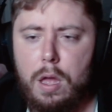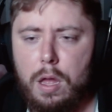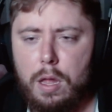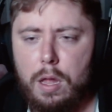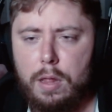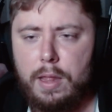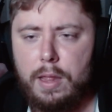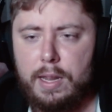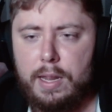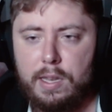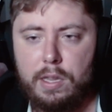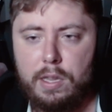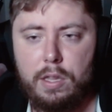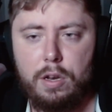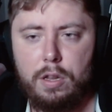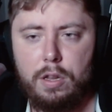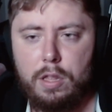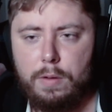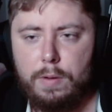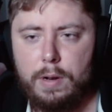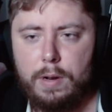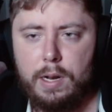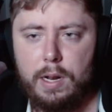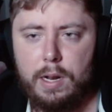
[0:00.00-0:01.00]
That's
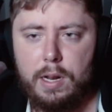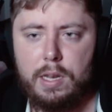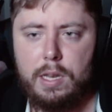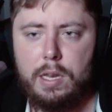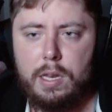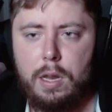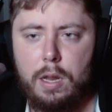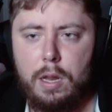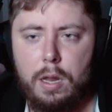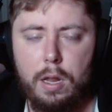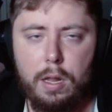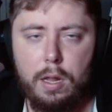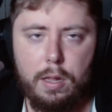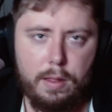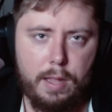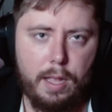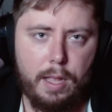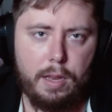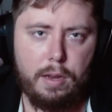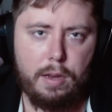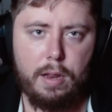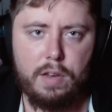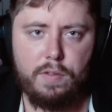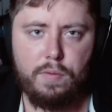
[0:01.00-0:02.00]
literally what it is.
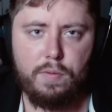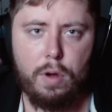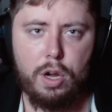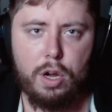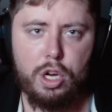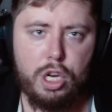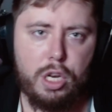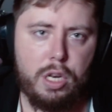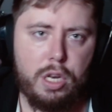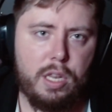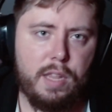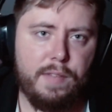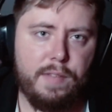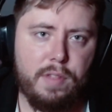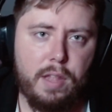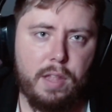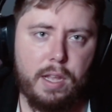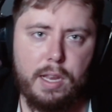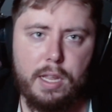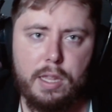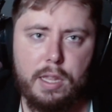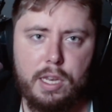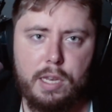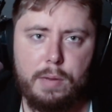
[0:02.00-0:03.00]
Thank you guys for watching. Leave a
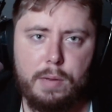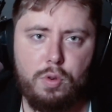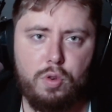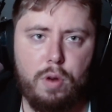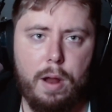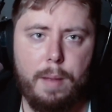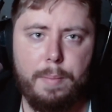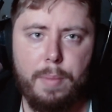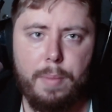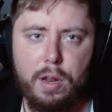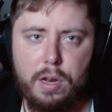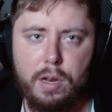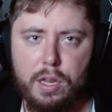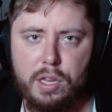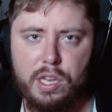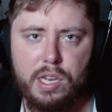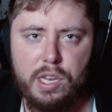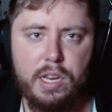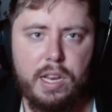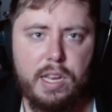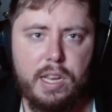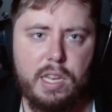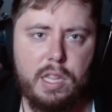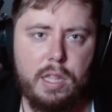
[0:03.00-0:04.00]
like, hit the subscribe button. I'll
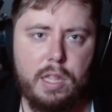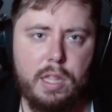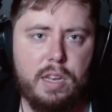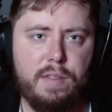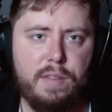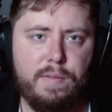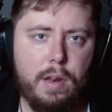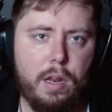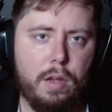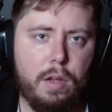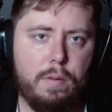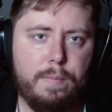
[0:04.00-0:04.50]
see you guys in the next video.